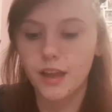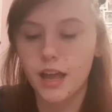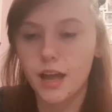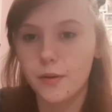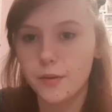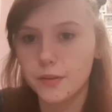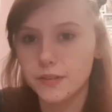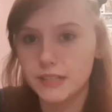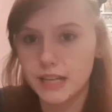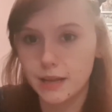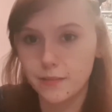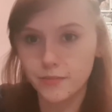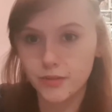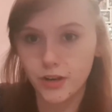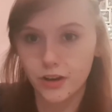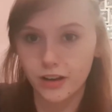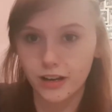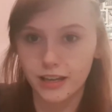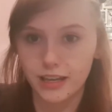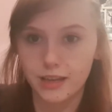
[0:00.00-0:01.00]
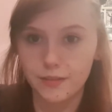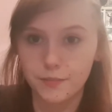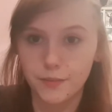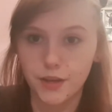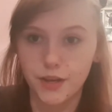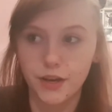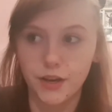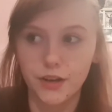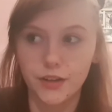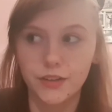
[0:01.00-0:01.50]
was named Holly
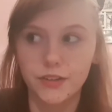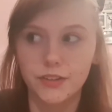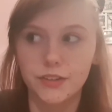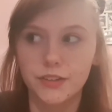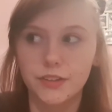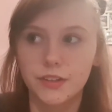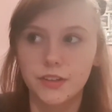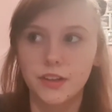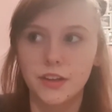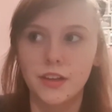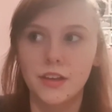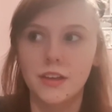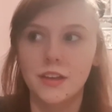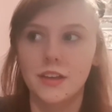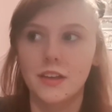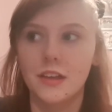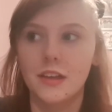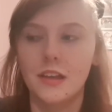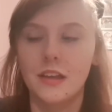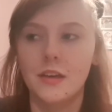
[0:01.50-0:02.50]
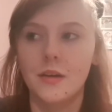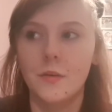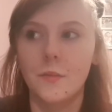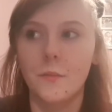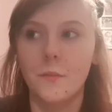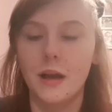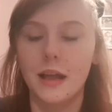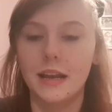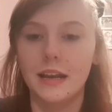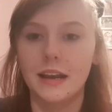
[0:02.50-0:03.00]
because
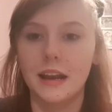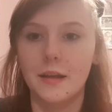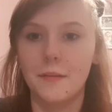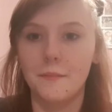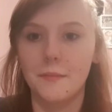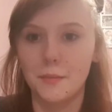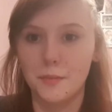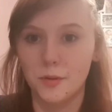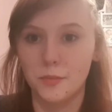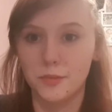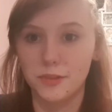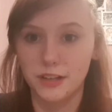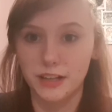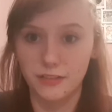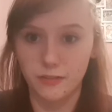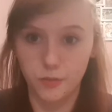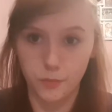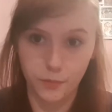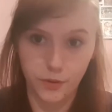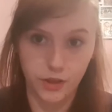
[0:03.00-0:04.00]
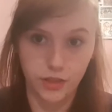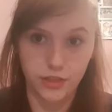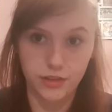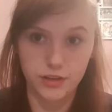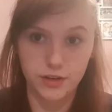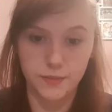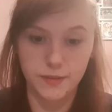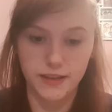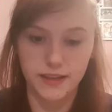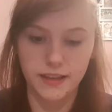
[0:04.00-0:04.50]
when my mum was giving
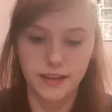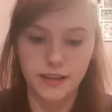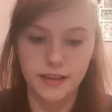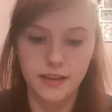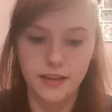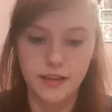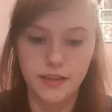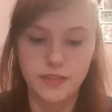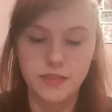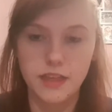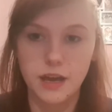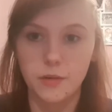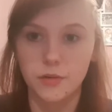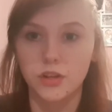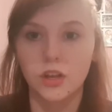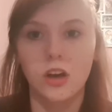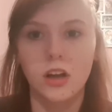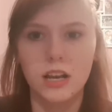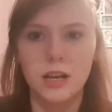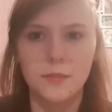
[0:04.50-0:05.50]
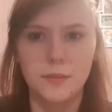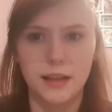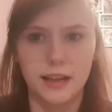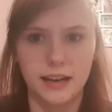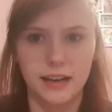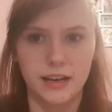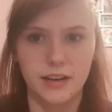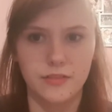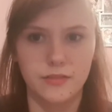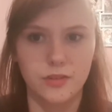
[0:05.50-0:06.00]
birth to me, there was a holly
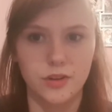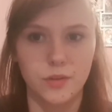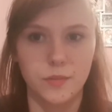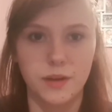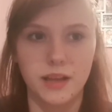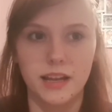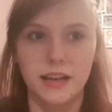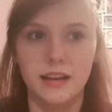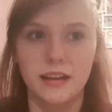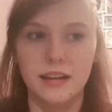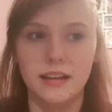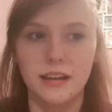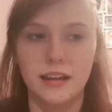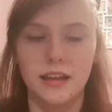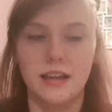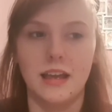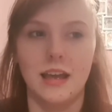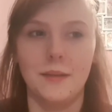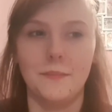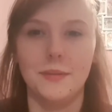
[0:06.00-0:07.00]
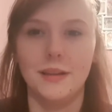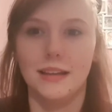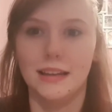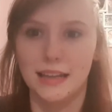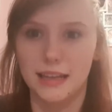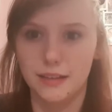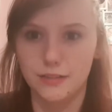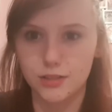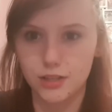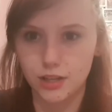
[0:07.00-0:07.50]
plant in the room, and I
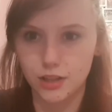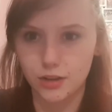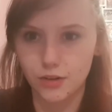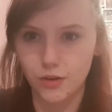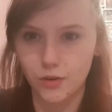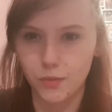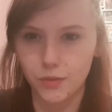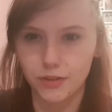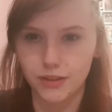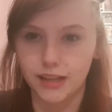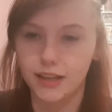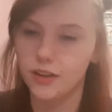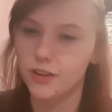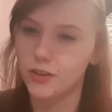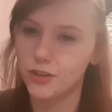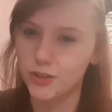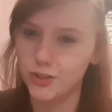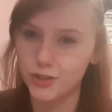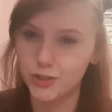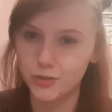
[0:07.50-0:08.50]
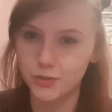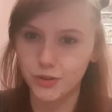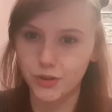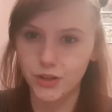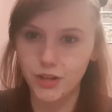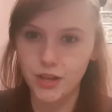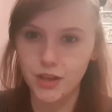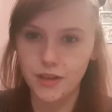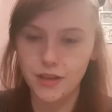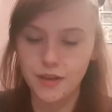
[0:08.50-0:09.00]
believe she thought it was like
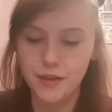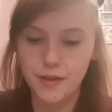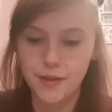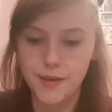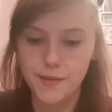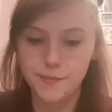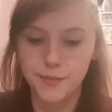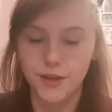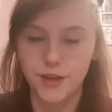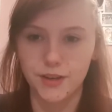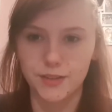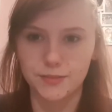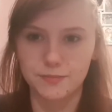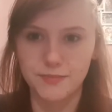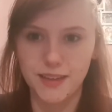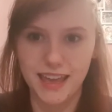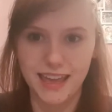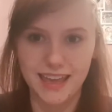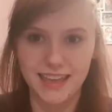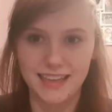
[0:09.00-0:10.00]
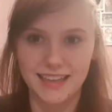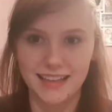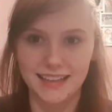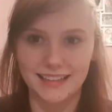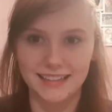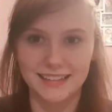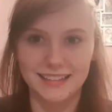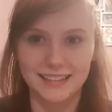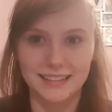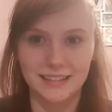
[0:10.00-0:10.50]
unusual because May,
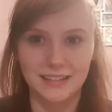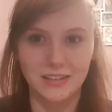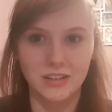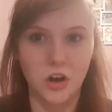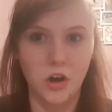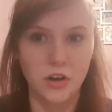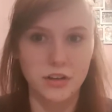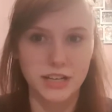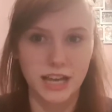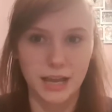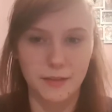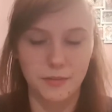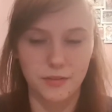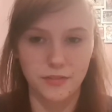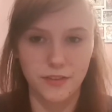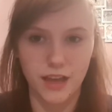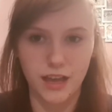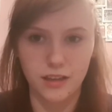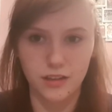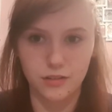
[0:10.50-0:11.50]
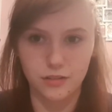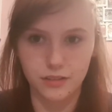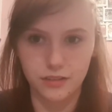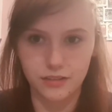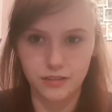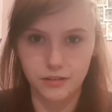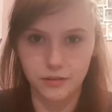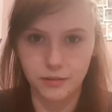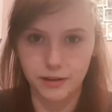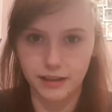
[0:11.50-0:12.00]
it's not a time of year you
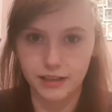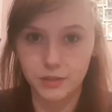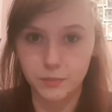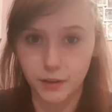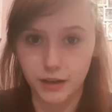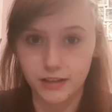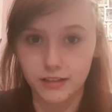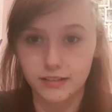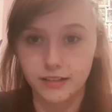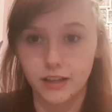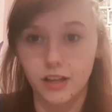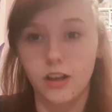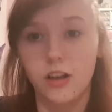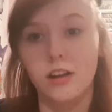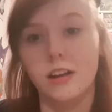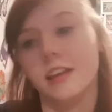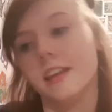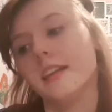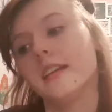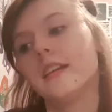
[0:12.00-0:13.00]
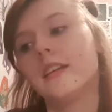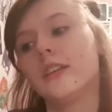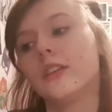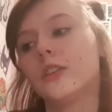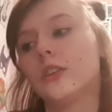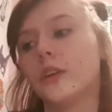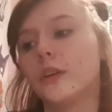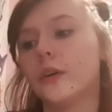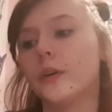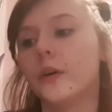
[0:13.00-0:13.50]
would expect to see holly,
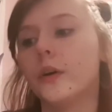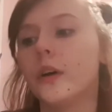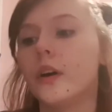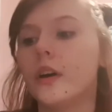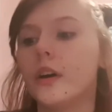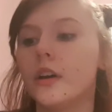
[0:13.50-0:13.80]
so